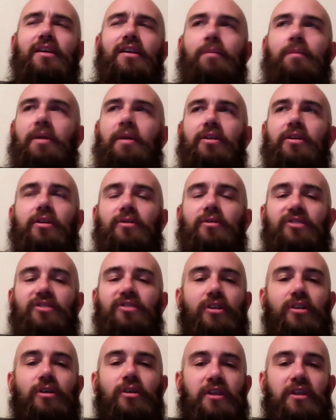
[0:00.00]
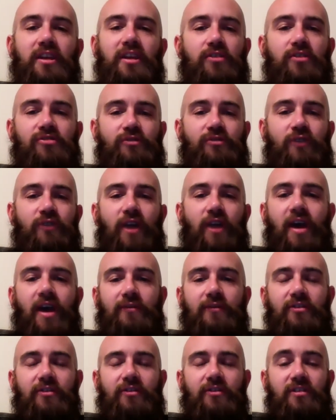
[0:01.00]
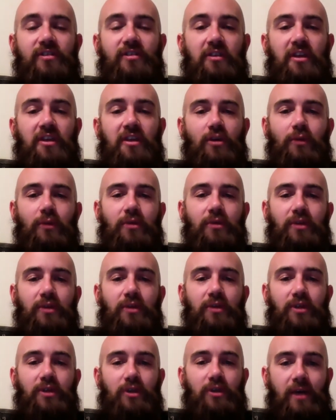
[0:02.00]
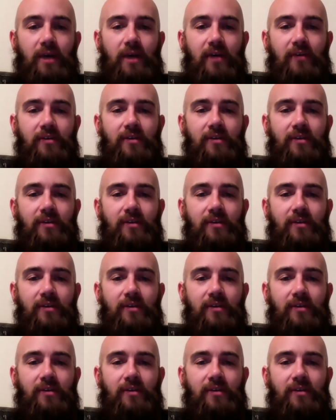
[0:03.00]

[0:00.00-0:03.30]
apparently was dealing with a knee issue for half the season that nobody really knew about.